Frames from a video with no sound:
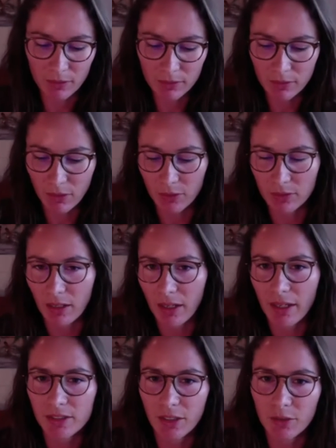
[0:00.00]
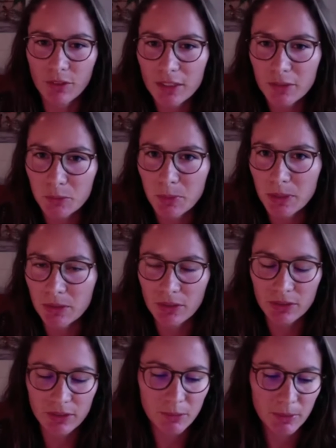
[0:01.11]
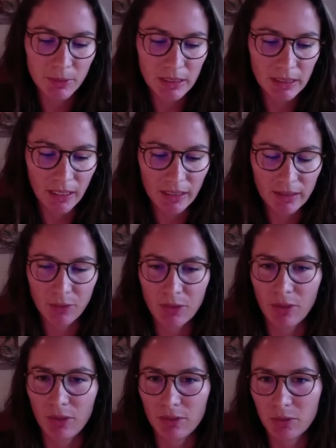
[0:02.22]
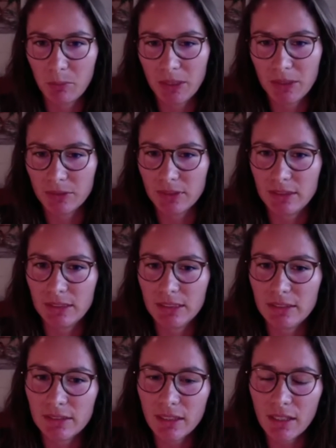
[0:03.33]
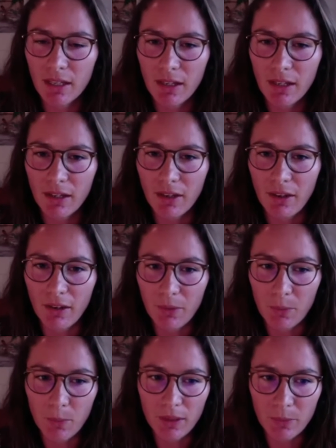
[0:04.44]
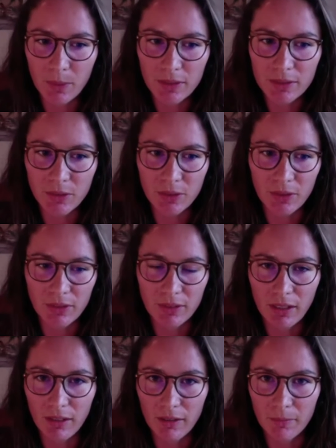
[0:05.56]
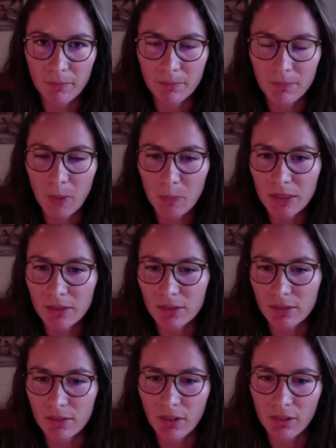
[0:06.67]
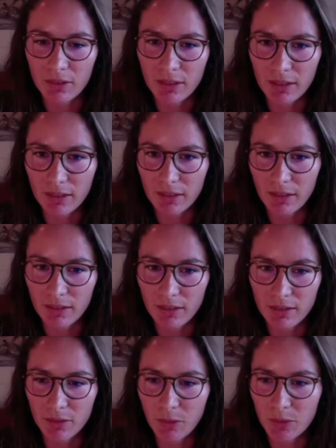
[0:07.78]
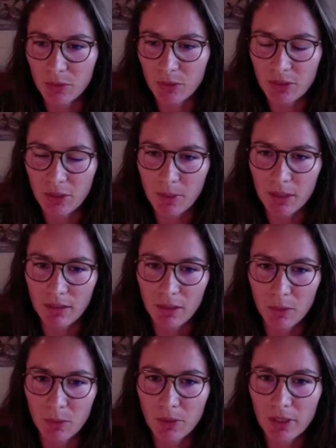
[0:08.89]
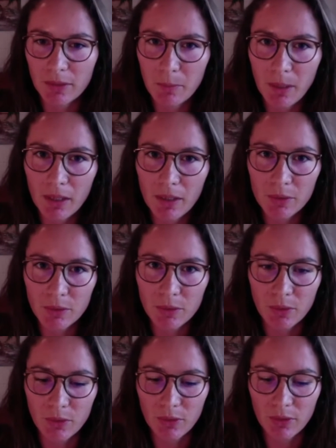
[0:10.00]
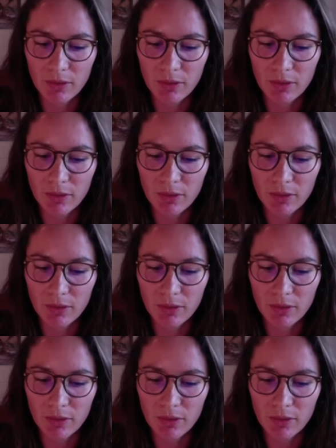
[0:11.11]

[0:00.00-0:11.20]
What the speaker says: on HIV, tuberculosis, basically any other tropical disease, what's your opinion on that? And is it also something that you're worried about, or